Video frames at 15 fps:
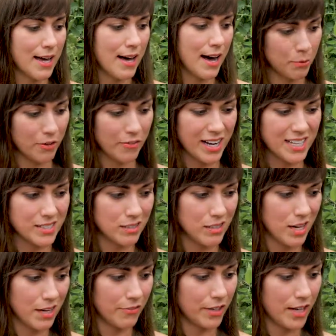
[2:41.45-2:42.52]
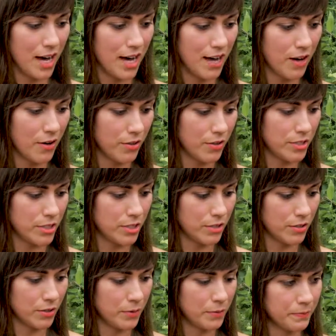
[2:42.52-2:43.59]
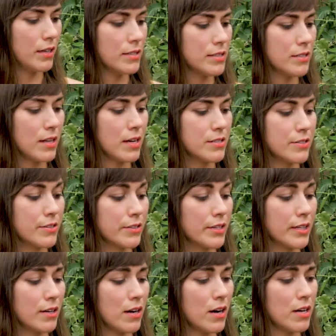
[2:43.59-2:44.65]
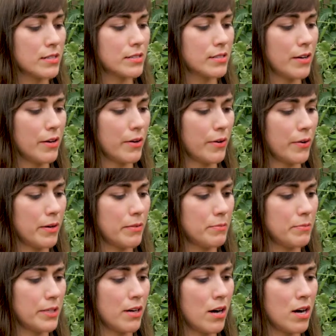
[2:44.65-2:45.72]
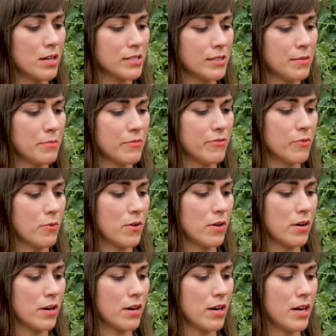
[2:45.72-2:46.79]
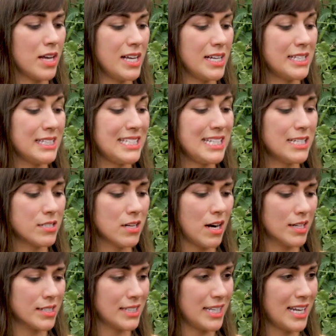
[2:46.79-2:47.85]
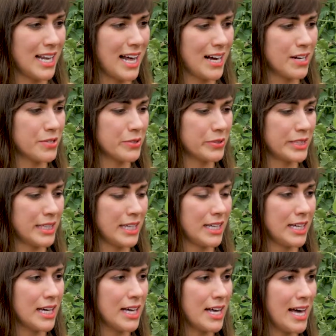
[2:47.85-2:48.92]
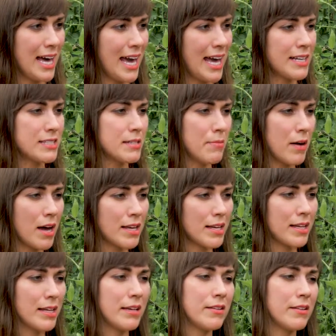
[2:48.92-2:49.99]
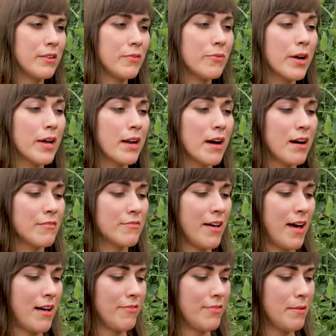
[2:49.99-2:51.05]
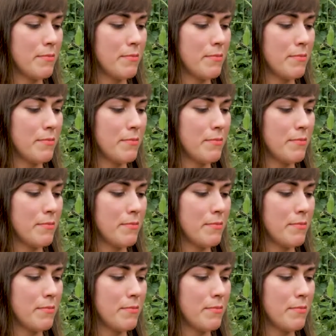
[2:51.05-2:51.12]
provides a lot of gut health too. Cilantro can also be awesome for detoxing. It actually aids the body in getting rid of heavy